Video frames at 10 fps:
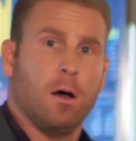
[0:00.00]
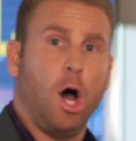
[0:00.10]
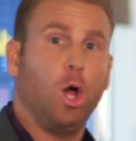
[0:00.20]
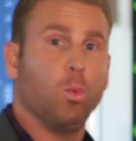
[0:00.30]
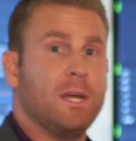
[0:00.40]

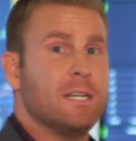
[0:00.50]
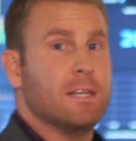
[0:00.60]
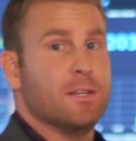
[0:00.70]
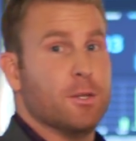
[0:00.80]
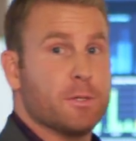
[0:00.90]
All we need
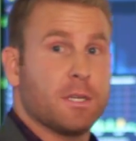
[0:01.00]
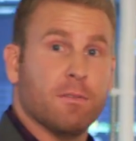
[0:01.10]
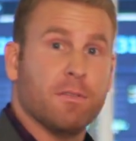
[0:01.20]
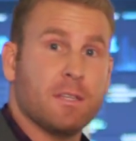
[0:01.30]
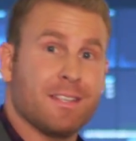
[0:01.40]
to do is
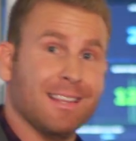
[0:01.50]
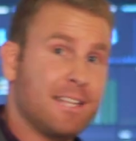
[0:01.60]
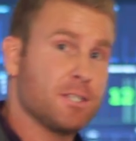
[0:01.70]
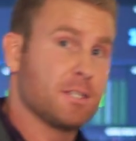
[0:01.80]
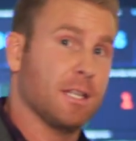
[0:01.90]
convince the
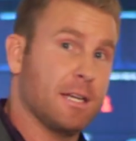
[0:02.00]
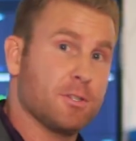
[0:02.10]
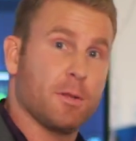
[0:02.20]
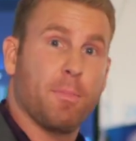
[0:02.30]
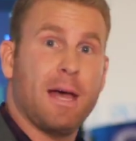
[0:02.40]

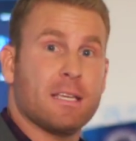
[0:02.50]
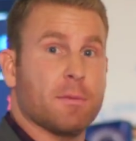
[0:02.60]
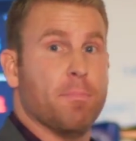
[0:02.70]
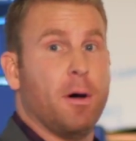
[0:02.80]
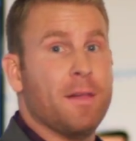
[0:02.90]
legislature to pass
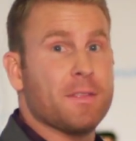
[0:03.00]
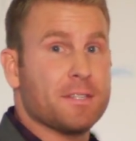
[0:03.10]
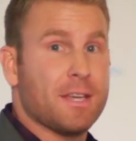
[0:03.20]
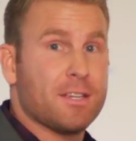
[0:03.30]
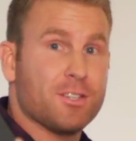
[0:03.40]
a bond this
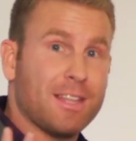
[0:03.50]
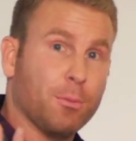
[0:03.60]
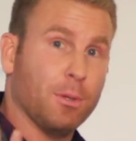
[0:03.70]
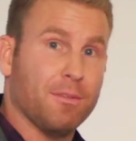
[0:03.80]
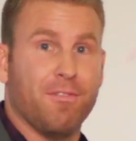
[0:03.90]
session that
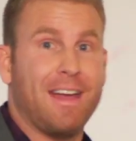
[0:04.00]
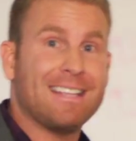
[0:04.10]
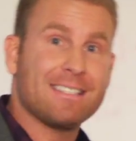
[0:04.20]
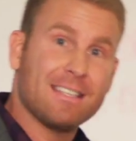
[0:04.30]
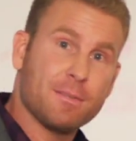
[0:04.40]
will
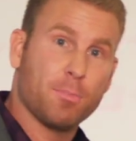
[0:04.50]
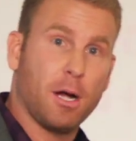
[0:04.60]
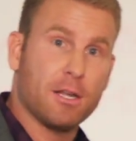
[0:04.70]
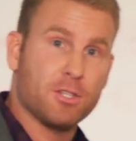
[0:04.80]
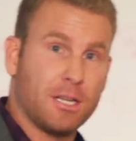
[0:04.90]
advance this
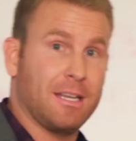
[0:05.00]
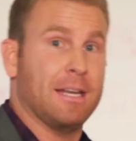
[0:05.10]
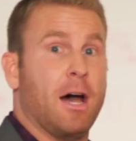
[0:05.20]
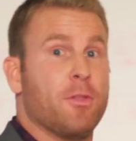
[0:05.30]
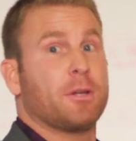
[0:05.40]
project
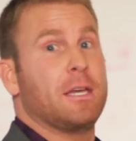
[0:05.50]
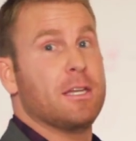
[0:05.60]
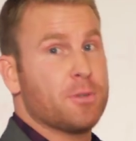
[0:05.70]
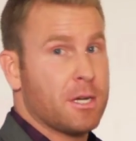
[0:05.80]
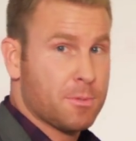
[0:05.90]
and other key
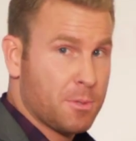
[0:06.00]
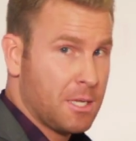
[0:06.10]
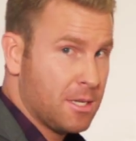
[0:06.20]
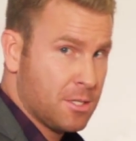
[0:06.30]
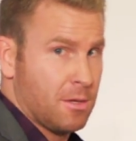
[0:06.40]

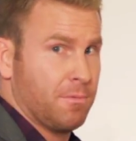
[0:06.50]
transportation